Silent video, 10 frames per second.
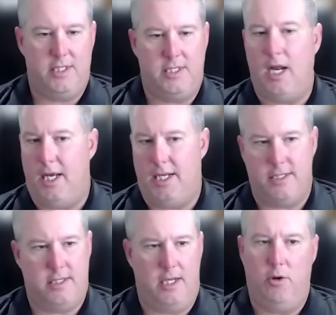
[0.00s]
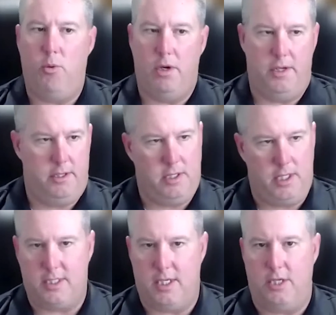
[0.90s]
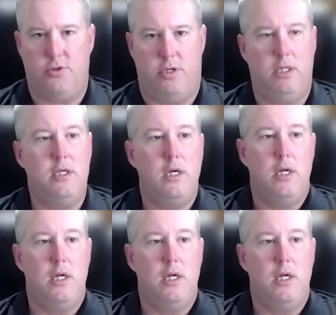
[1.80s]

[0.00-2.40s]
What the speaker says: Silence, SentinelOne, etc.